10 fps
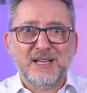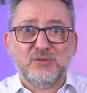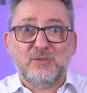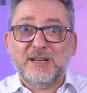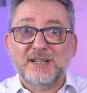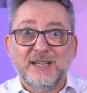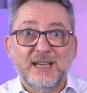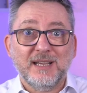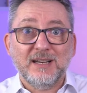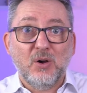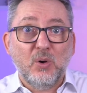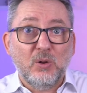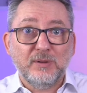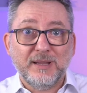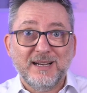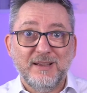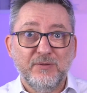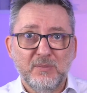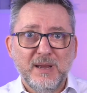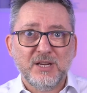has already taken all that
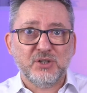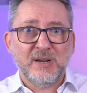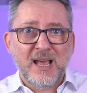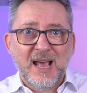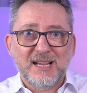information,